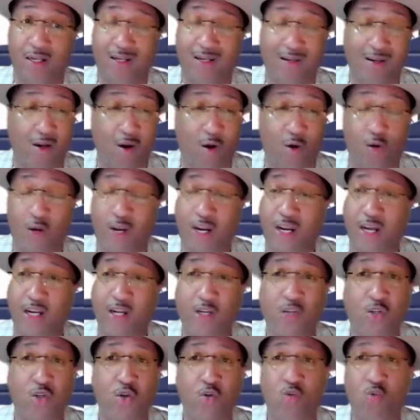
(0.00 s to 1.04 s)
you know, any
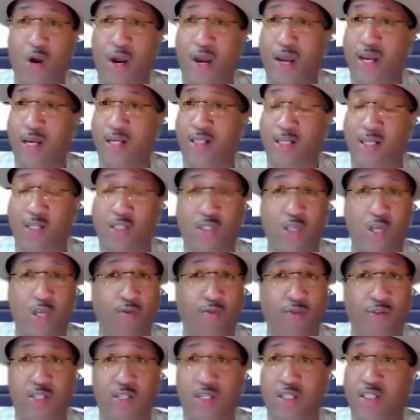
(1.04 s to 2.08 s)
two ways, as
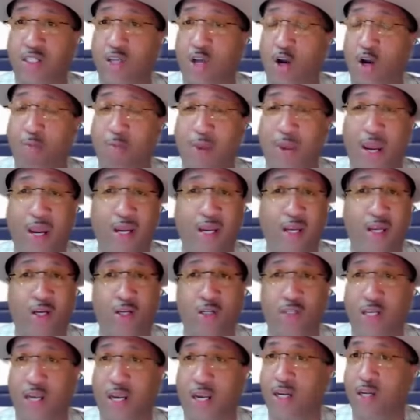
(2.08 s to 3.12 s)
tough as this young man
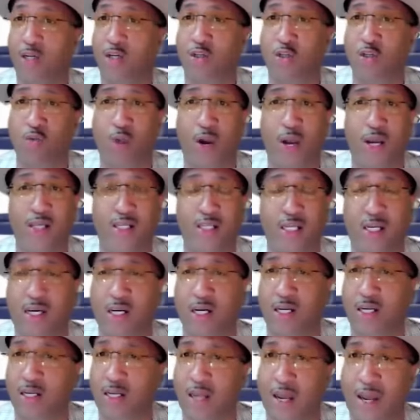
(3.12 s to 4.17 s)
is, any two ways he
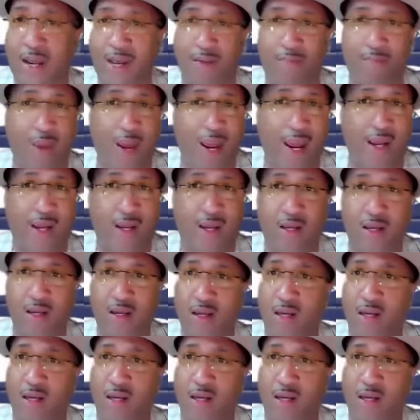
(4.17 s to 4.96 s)
could have came back